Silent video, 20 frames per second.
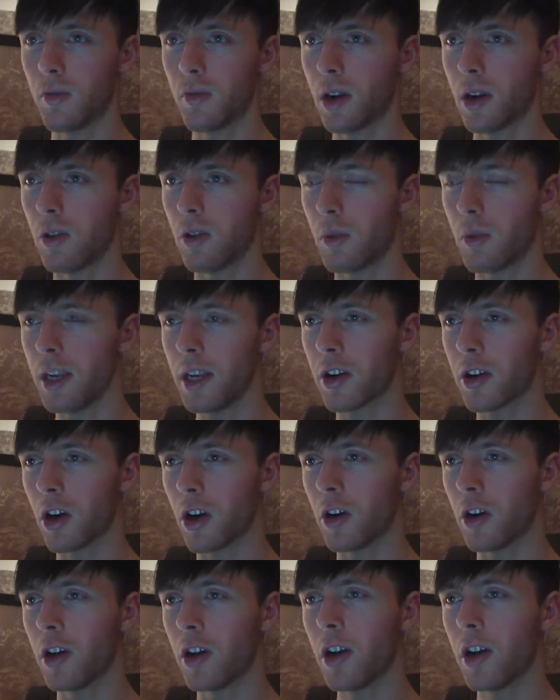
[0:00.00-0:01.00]
Rider-Waite
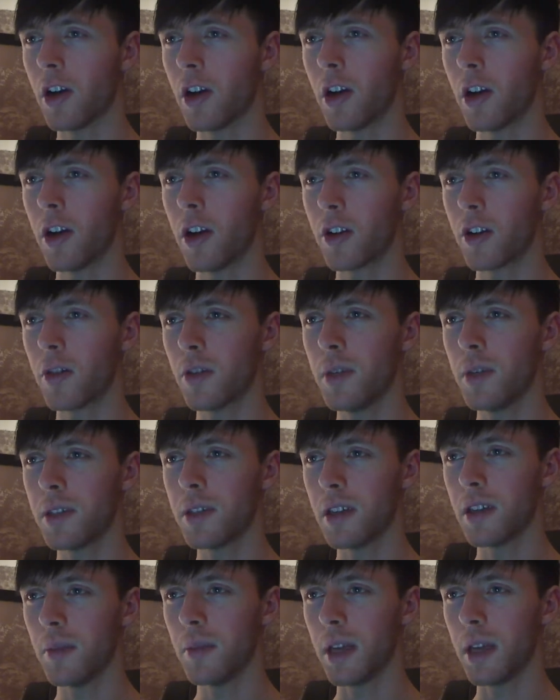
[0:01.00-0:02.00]
card could be
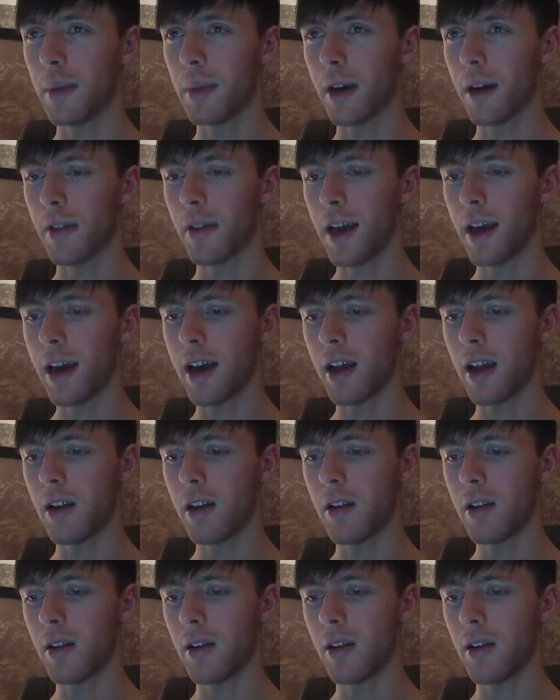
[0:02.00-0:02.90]
said to be about that.